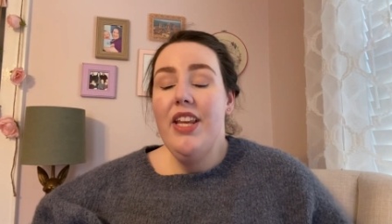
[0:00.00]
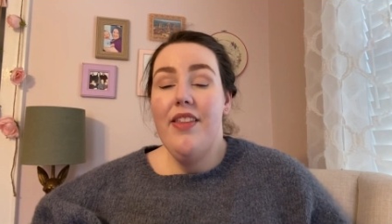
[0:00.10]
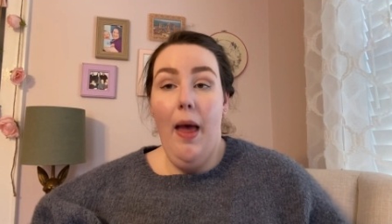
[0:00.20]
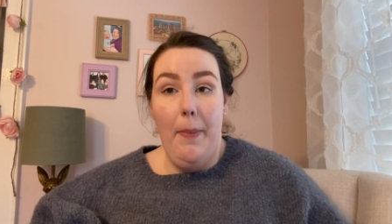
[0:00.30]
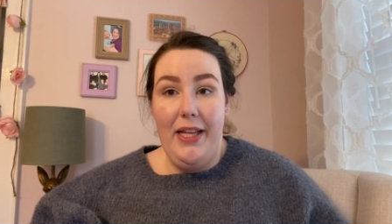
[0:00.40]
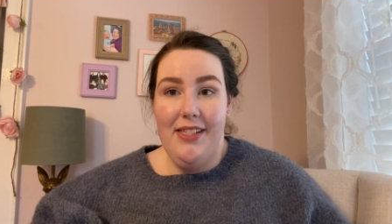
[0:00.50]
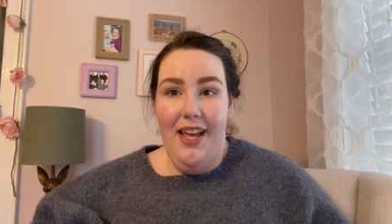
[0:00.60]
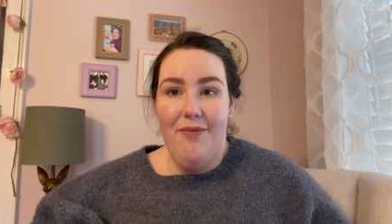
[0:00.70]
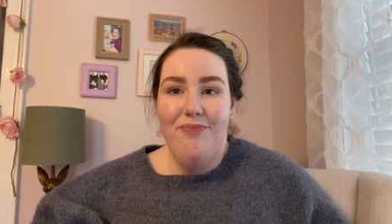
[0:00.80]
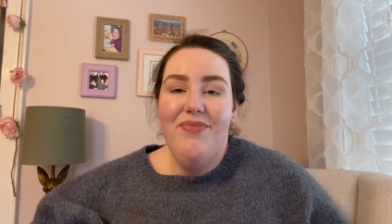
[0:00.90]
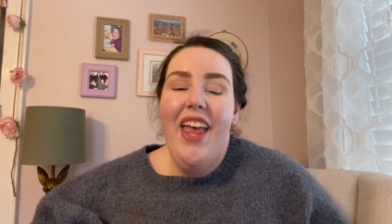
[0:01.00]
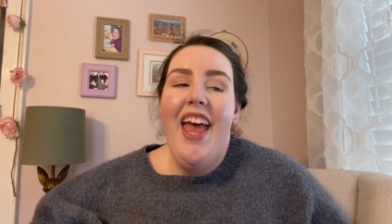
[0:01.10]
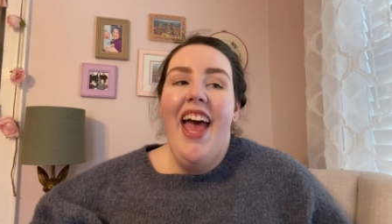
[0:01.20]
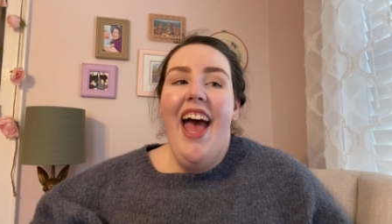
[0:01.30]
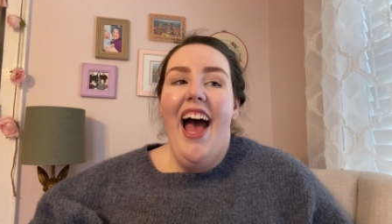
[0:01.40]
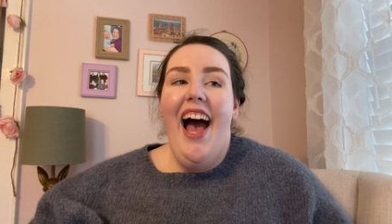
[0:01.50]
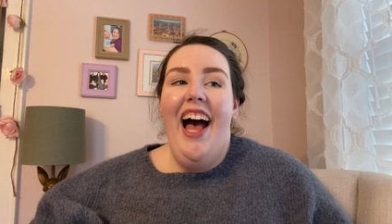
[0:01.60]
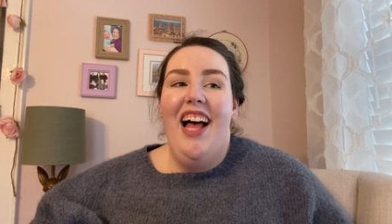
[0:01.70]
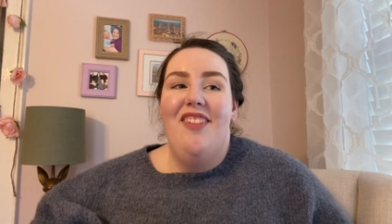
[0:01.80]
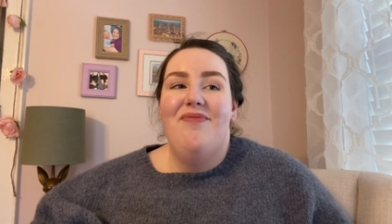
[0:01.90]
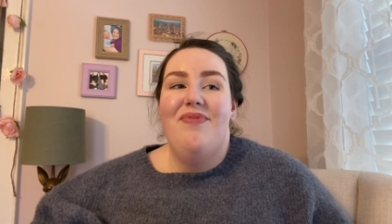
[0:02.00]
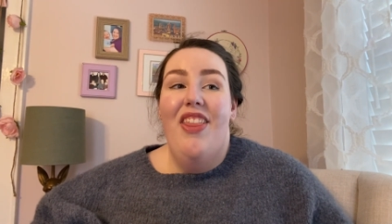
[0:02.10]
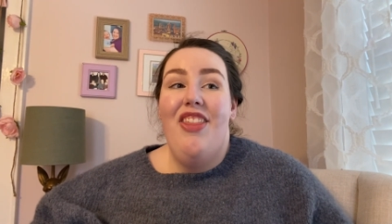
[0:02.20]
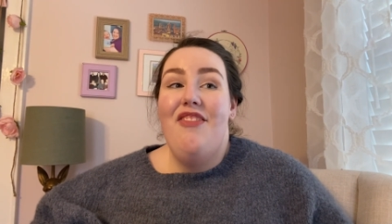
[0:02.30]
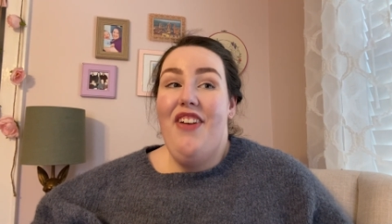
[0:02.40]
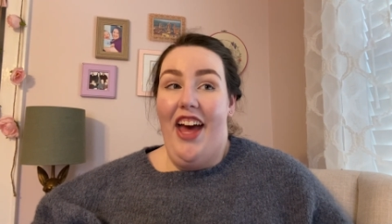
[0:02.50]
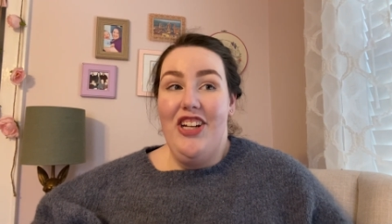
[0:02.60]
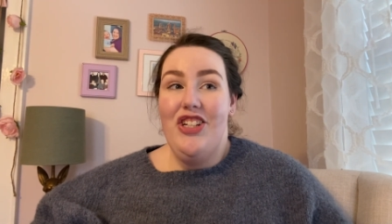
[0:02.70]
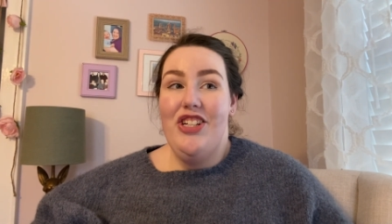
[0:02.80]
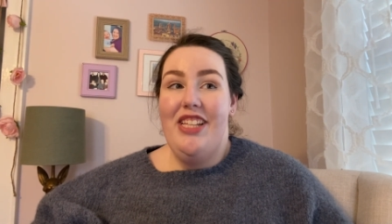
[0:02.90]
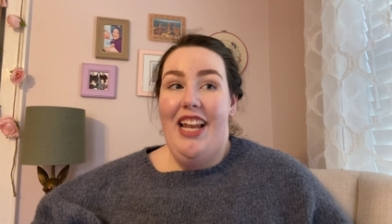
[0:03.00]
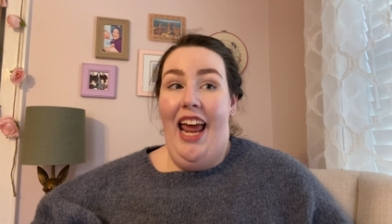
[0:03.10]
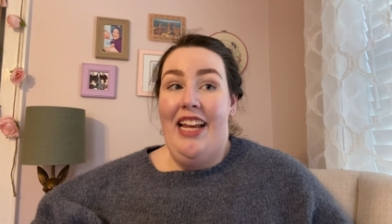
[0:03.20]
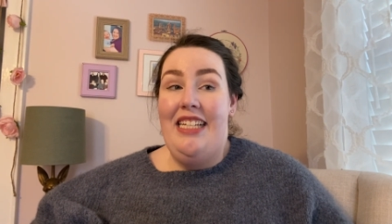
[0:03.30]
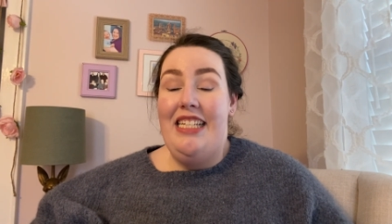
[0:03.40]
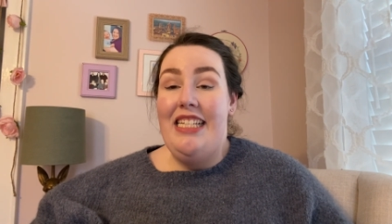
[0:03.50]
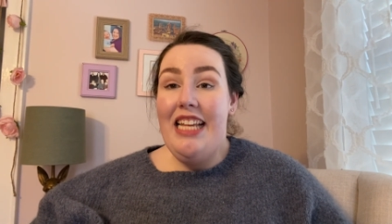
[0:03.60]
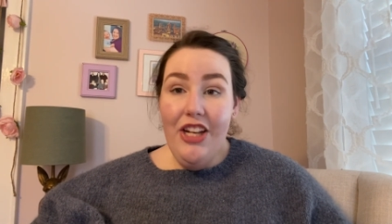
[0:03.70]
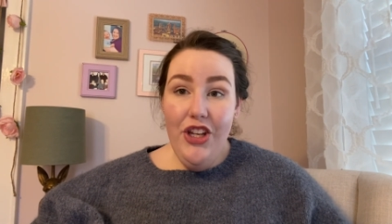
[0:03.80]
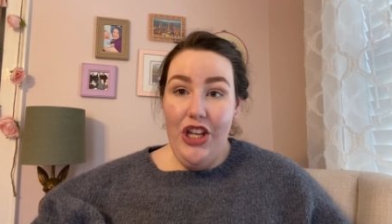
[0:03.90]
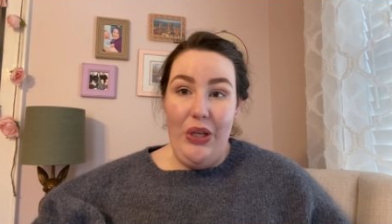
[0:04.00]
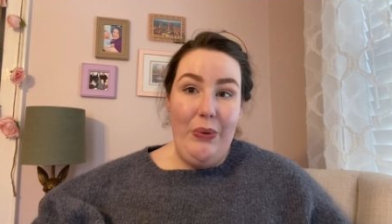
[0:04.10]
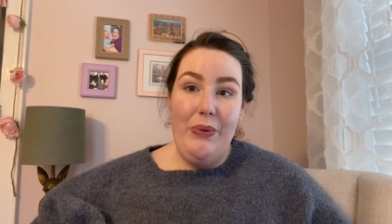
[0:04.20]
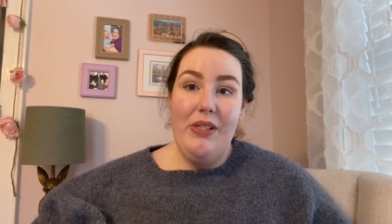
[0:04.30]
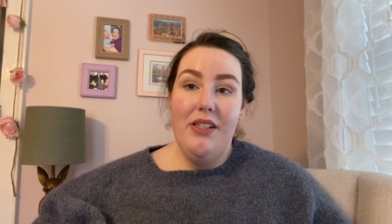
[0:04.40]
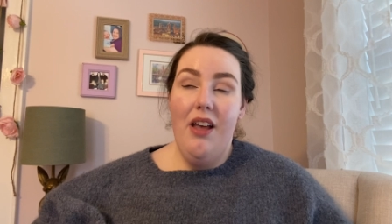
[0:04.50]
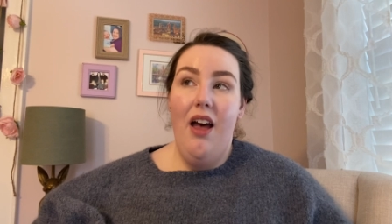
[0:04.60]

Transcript: That being said, um, the factors that I did use